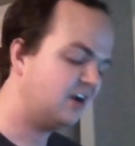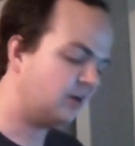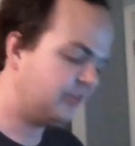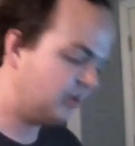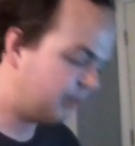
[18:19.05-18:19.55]

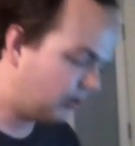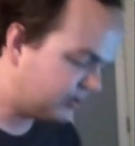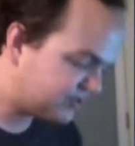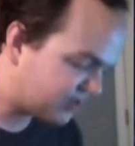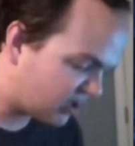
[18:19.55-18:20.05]
On the
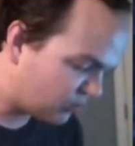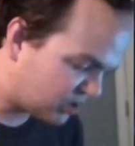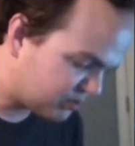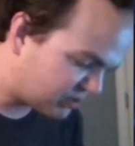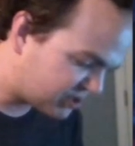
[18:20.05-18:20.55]
opponent's turn,
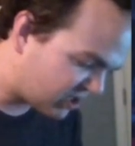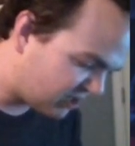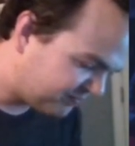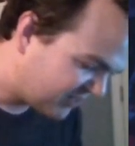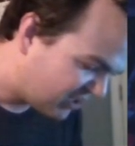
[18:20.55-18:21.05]
once per
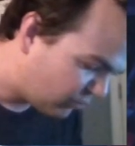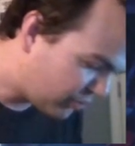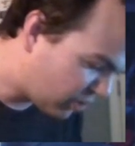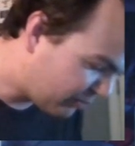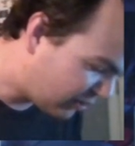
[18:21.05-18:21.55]
turn,
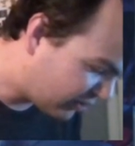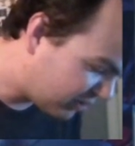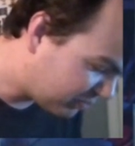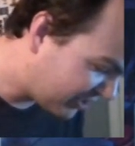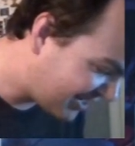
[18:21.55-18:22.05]
when your
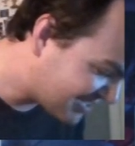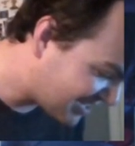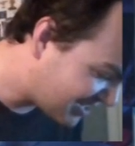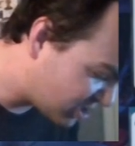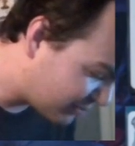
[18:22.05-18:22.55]
opponent plays
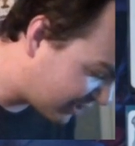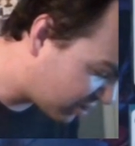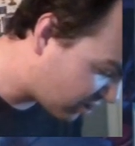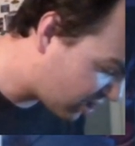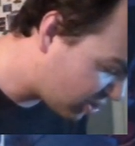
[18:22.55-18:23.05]
a Digimon
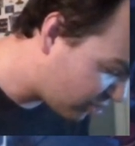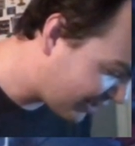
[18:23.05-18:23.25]
card, you may